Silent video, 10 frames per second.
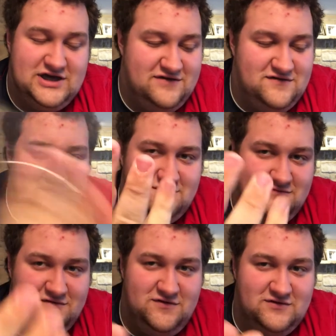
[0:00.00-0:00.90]
I have a
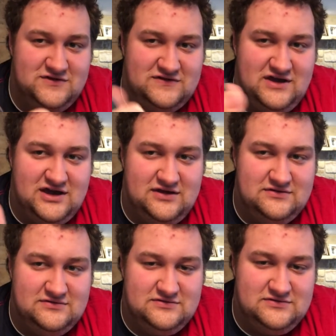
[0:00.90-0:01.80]
review on this guy.
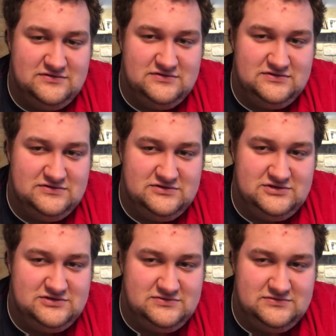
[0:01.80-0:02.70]

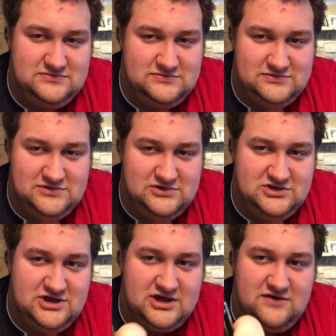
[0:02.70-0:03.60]
Just
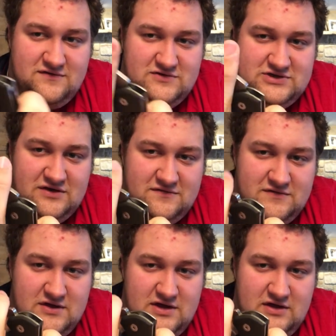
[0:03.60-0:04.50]
check it out for yourself.
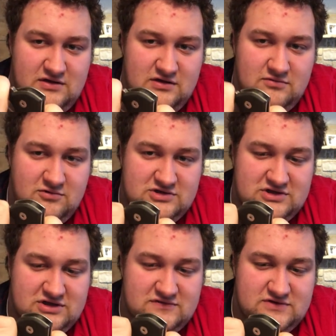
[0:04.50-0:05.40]
Tell me what you
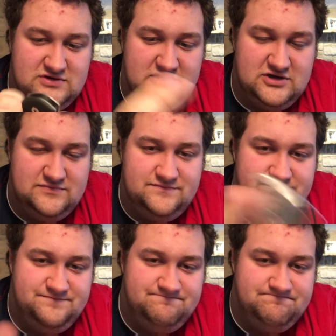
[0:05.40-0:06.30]
think of it. Um,
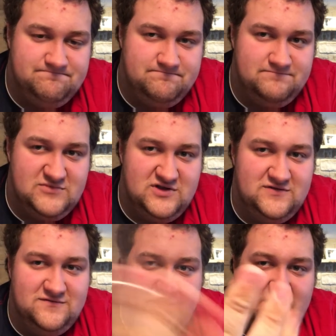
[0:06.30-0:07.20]

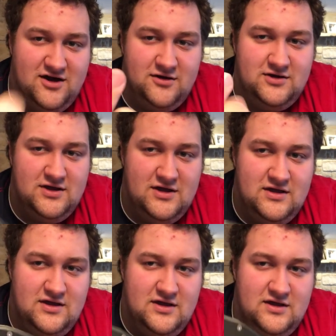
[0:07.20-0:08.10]
the flat iron.
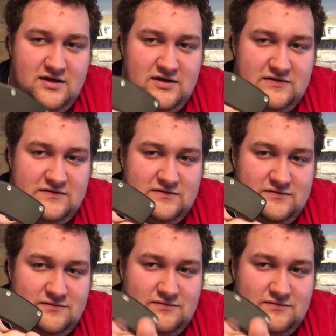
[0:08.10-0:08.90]
It's,